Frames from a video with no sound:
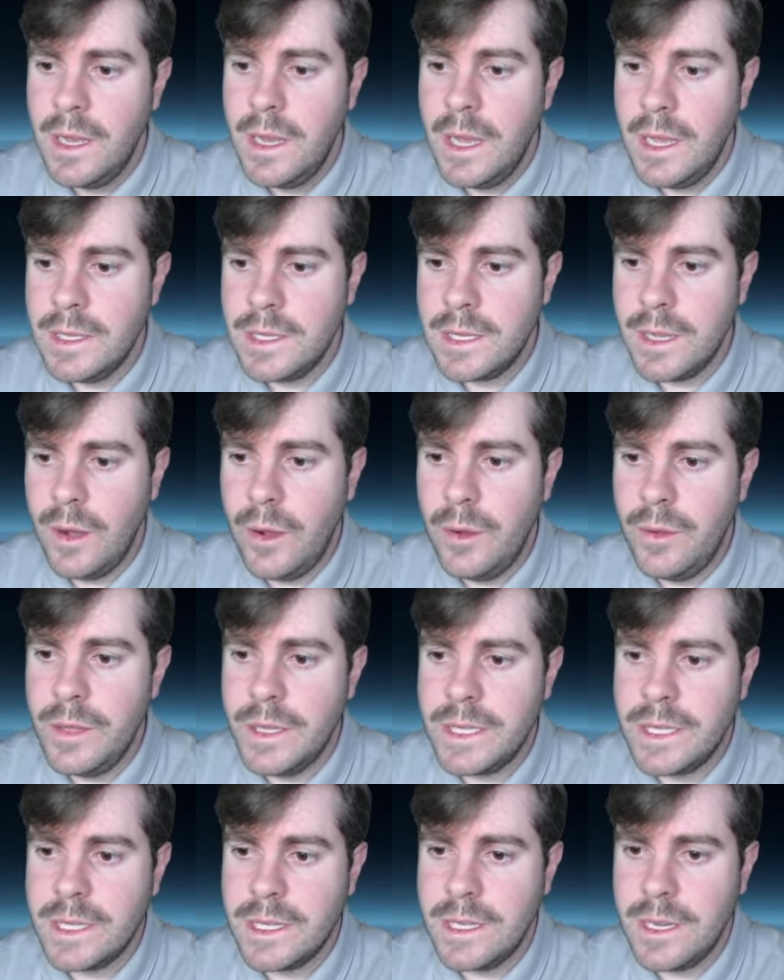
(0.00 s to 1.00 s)
And so
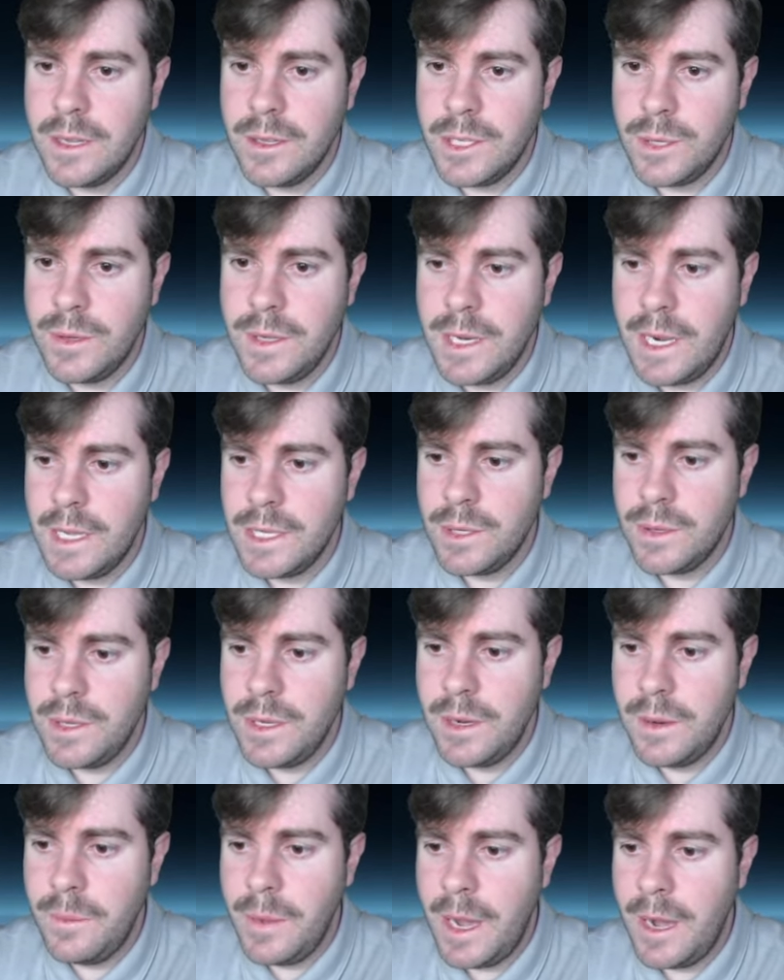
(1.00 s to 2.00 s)
this is another tweet I
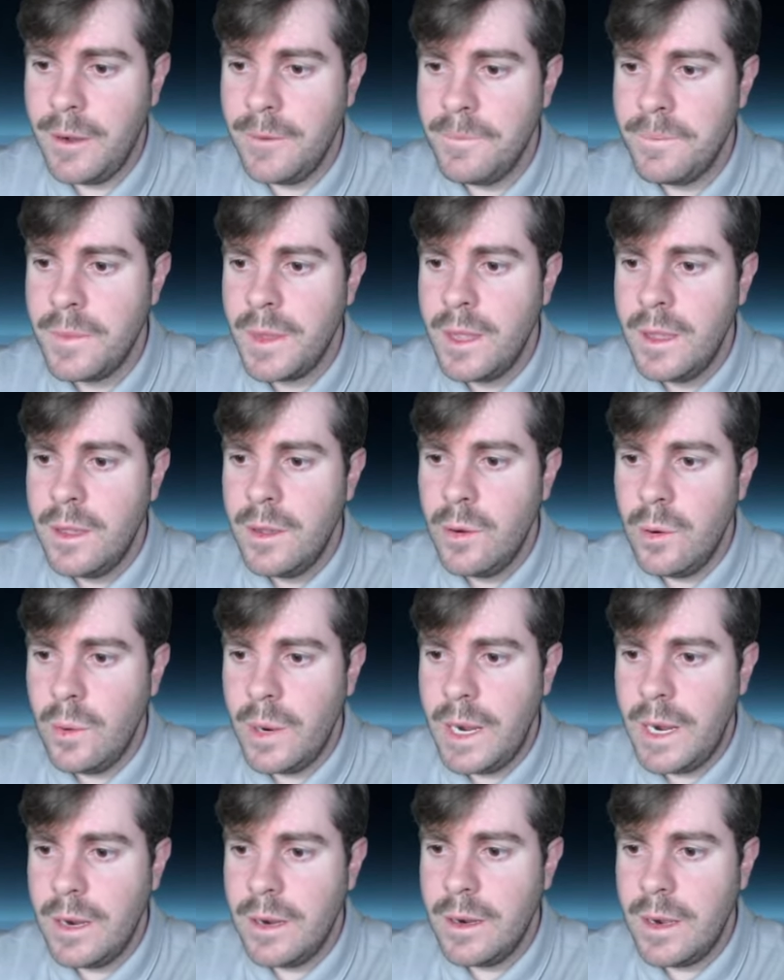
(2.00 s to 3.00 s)
tweeted about
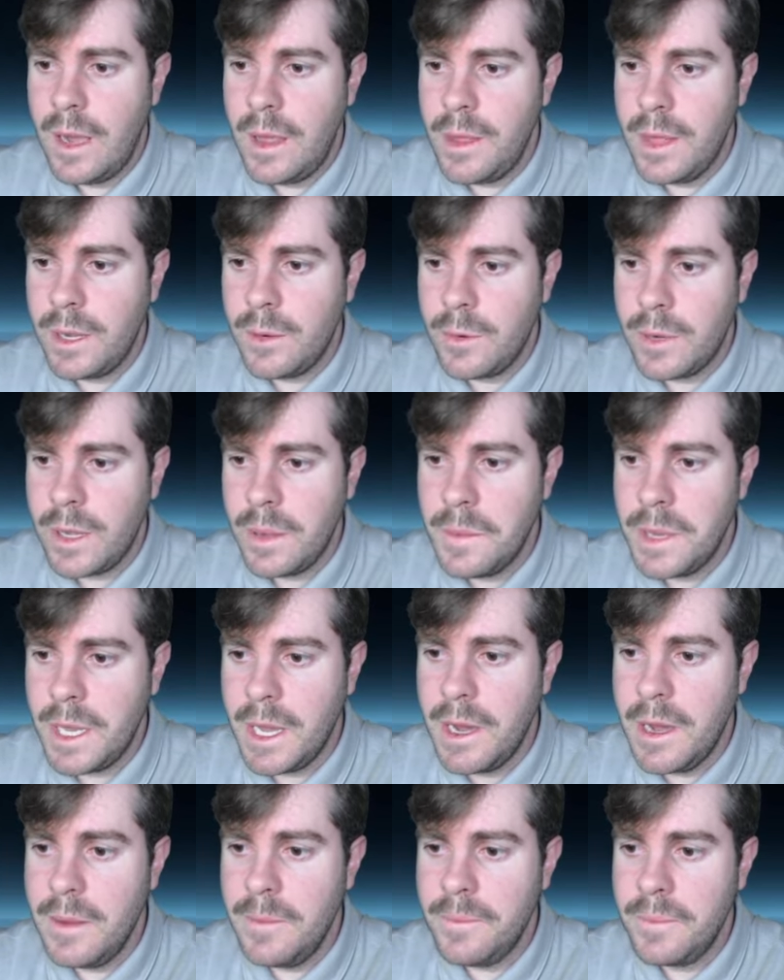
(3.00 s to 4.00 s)
where I think we're coming
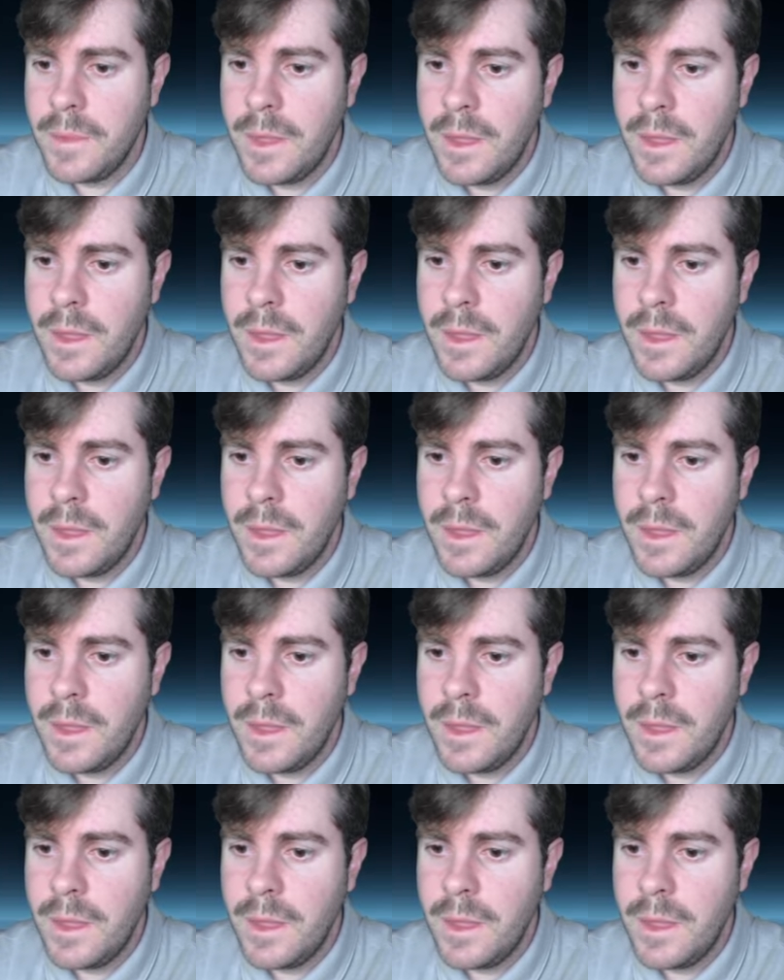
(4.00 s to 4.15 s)
up.